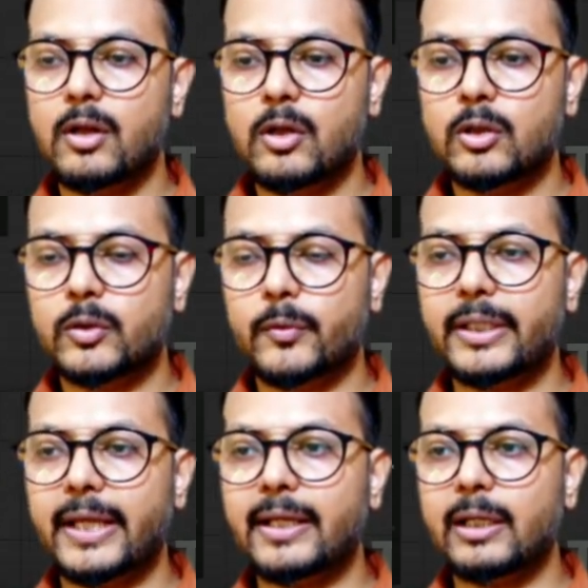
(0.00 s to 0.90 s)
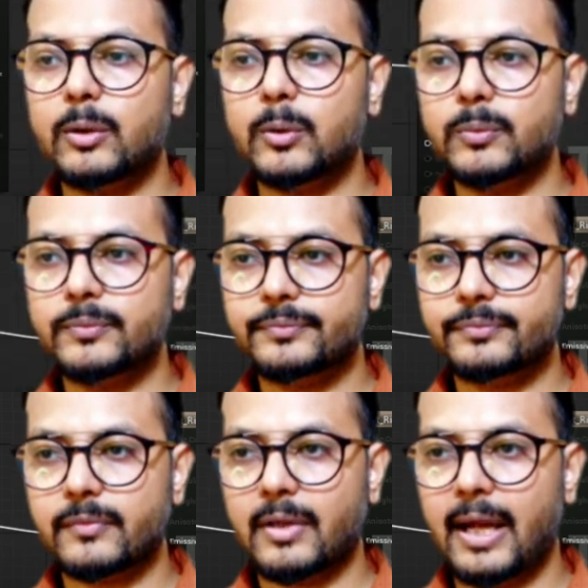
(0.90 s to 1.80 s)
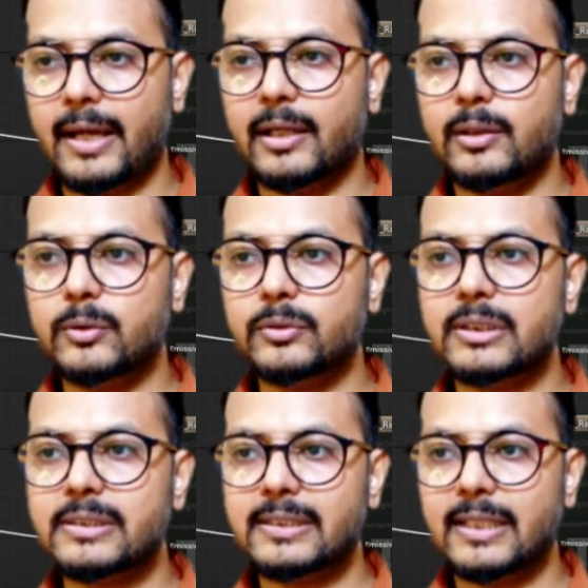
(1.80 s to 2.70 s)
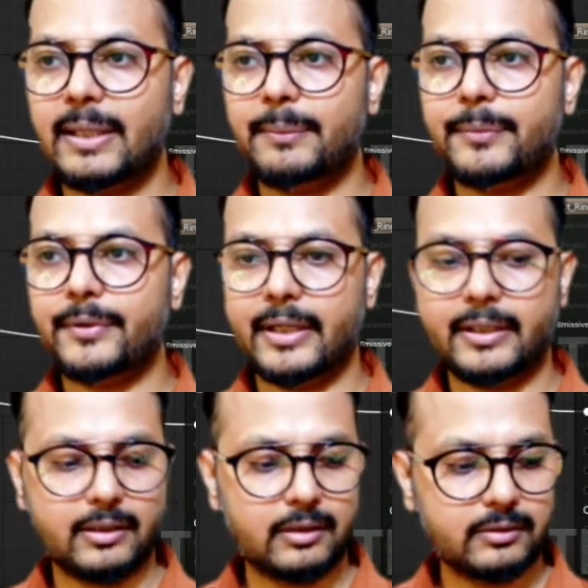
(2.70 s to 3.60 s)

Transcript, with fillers: so what i can do i can use the same radial